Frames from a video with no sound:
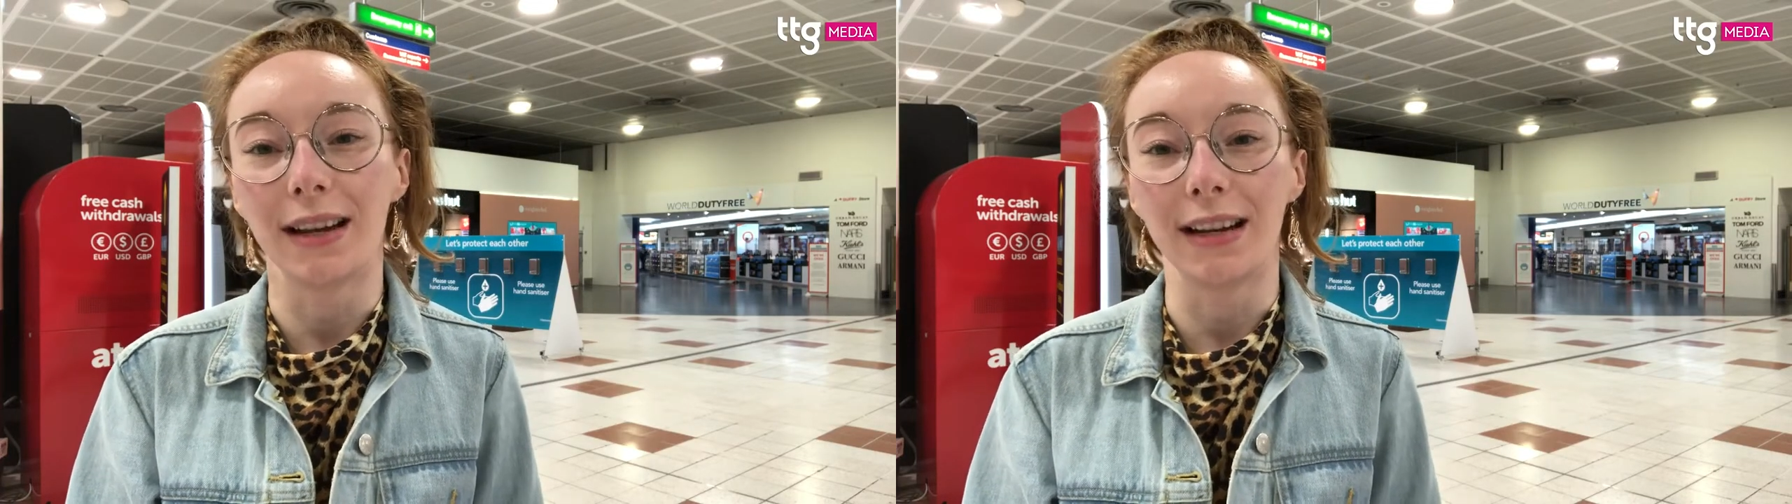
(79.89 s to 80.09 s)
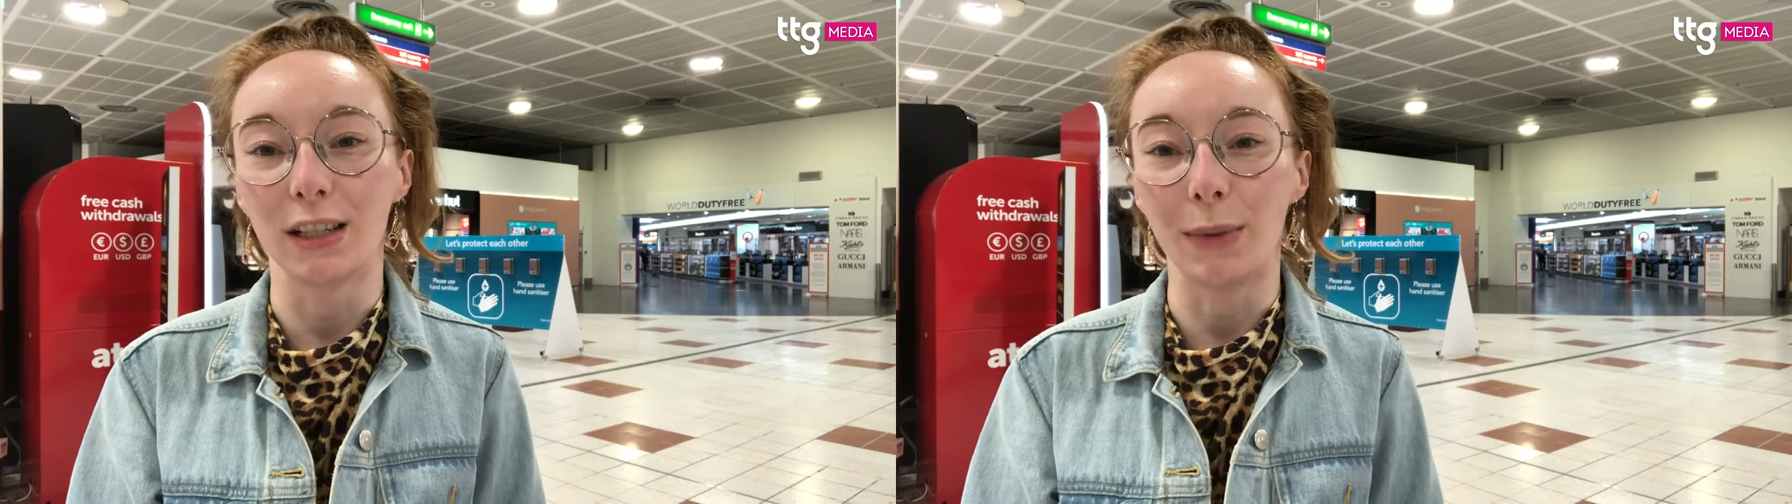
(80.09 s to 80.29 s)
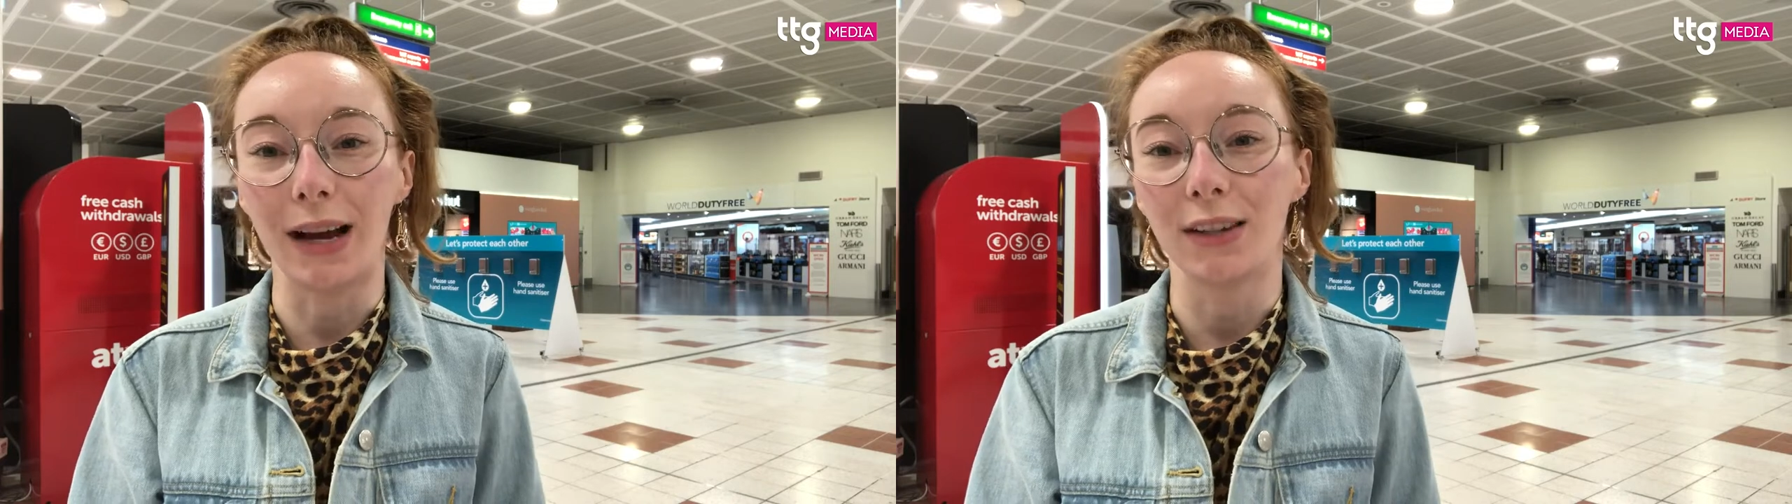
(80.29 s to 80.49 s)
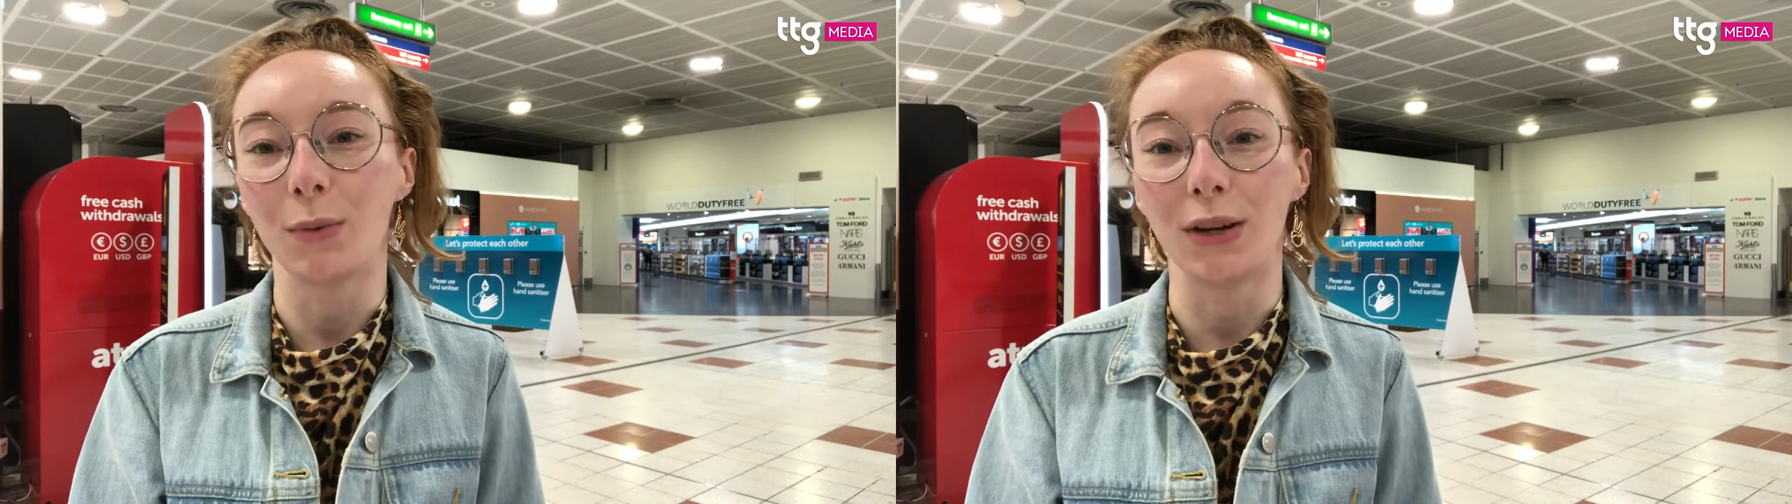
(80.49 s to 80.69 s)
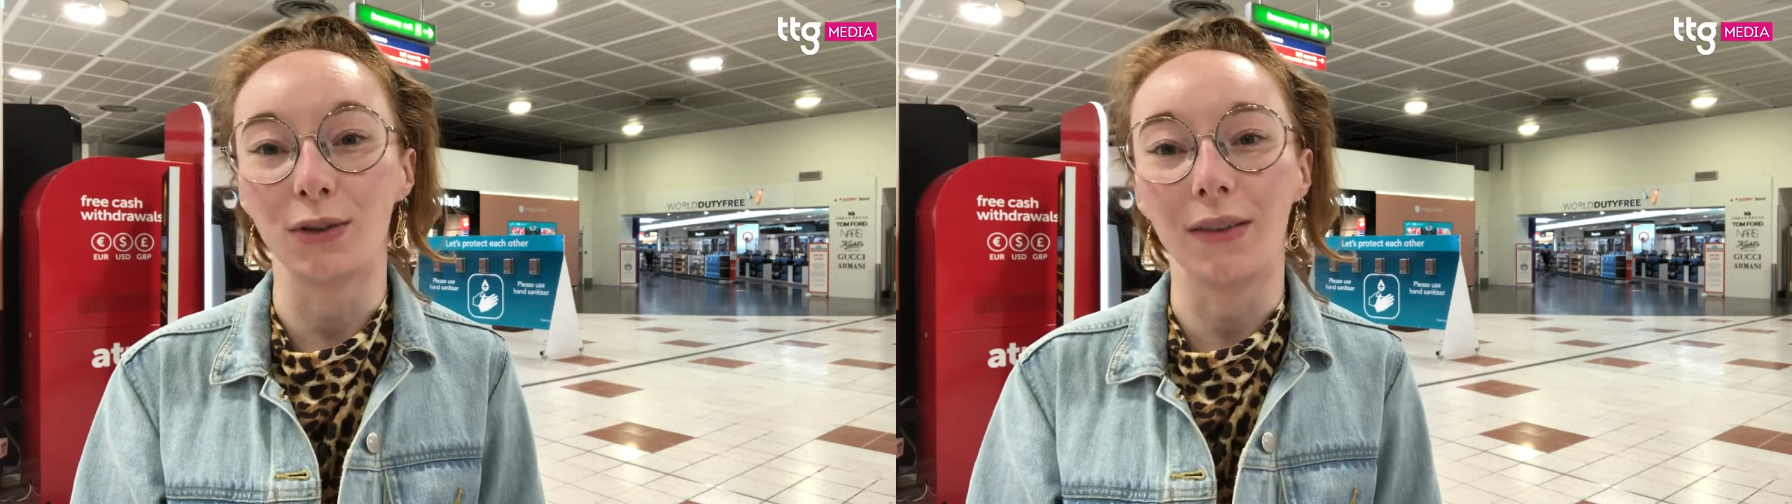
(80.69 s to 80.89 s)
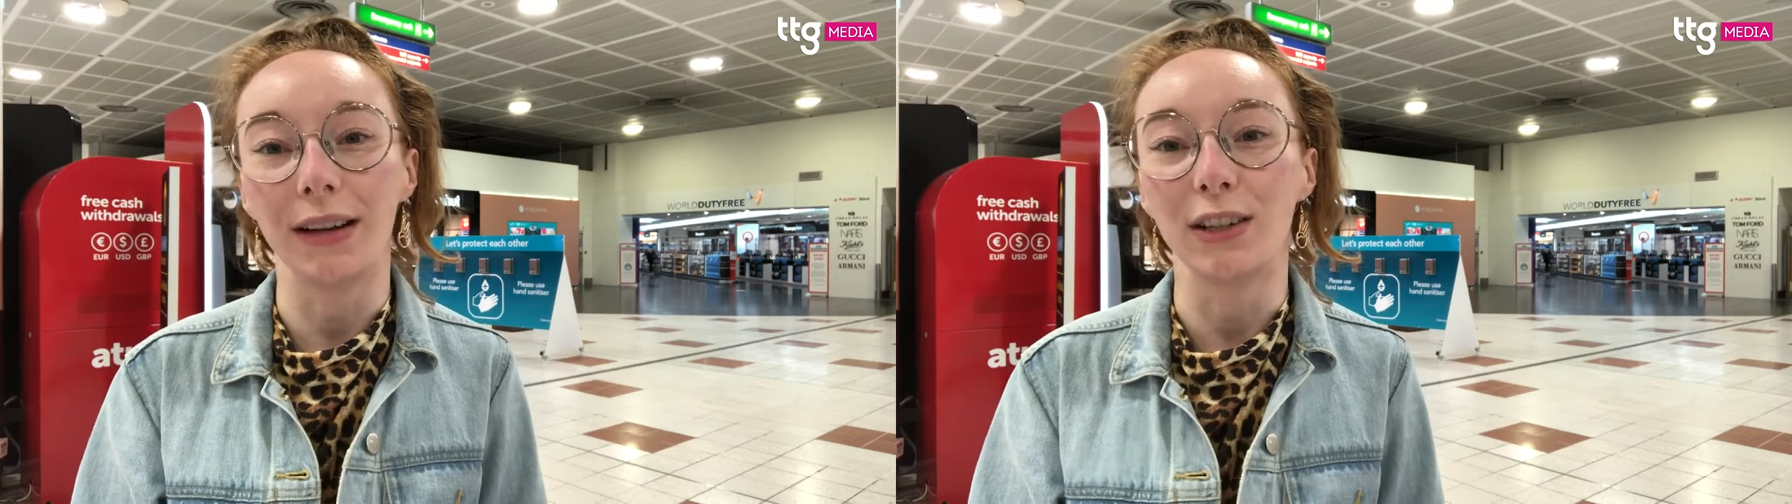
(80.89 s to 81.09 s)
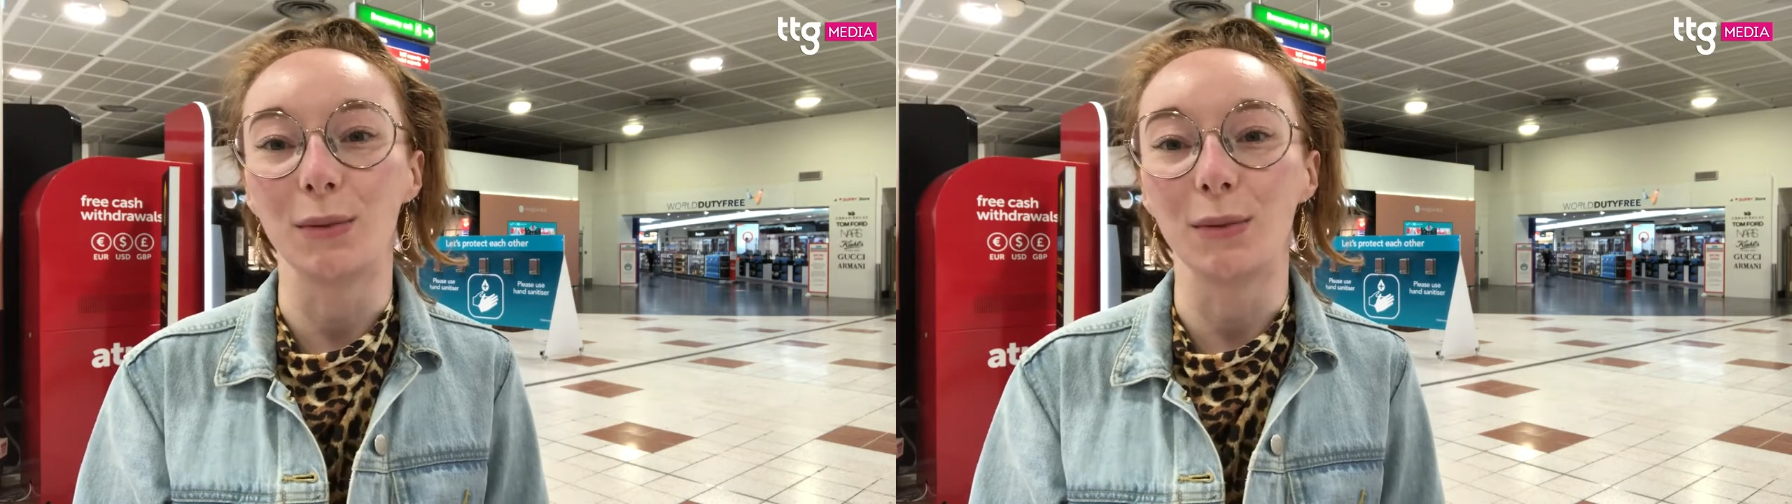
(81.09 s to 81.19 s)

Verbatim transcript: can expect when travelling